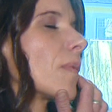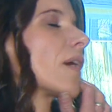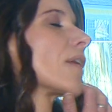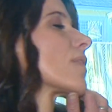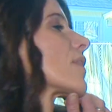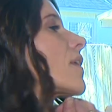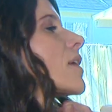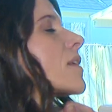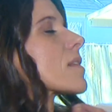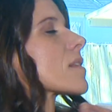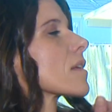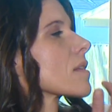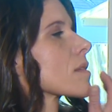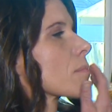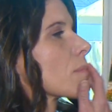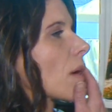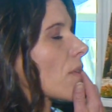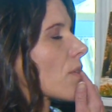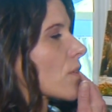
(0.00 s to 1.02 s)
This
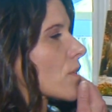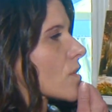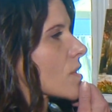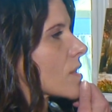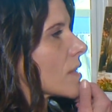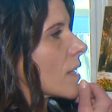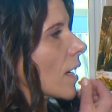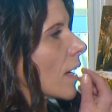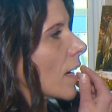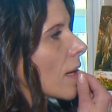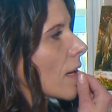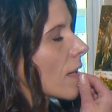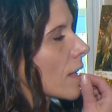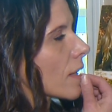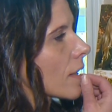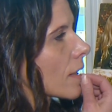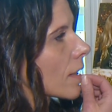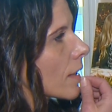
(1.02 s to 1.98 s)
is Mother's Day.